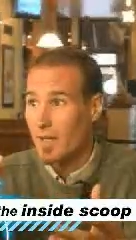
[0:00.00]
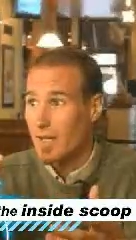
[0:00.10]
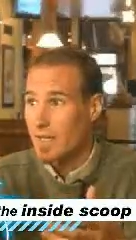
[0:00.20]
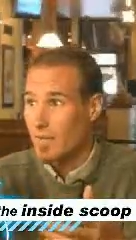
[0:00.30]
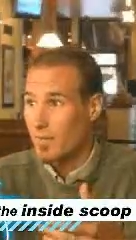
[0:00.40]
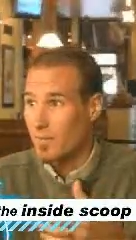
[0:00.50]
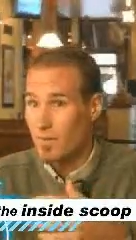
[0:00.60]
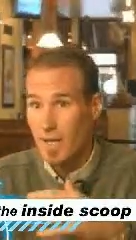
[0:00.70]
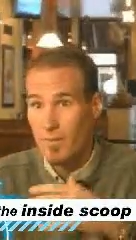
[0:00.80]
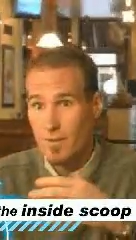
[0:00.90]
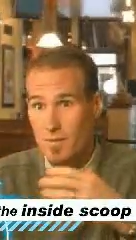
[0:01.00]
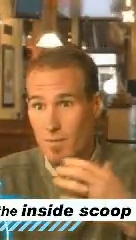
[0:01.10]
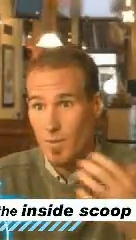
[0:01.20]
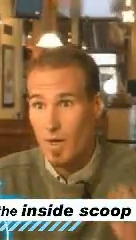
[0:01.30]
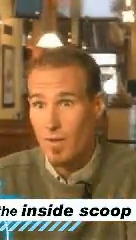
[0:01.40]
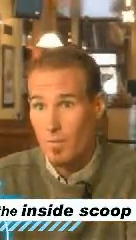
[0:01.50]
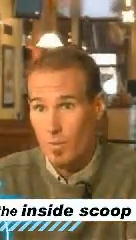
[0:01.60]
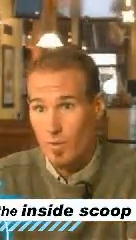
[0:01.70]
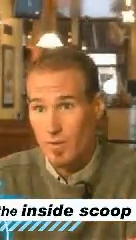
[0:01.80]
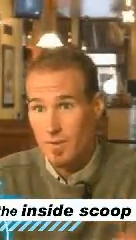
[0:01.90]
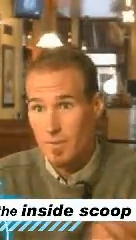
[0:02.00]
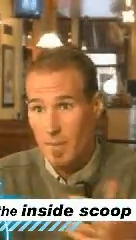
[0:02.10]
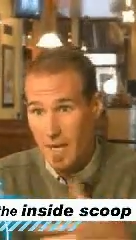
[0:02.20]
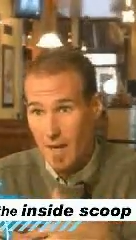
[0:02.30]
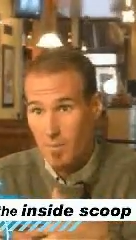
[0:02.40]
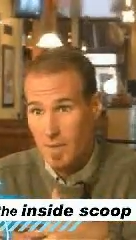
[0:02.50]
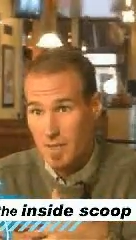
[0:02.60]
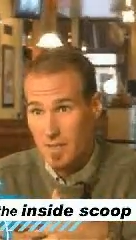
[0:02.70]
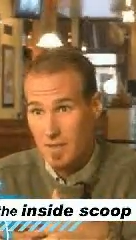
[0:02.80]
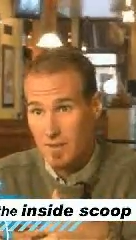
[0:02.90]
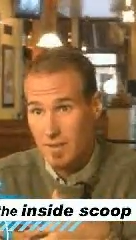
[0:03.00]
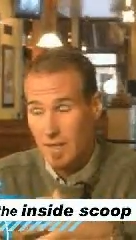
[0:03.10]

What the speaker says: different flavors from around the world to make our pizzas.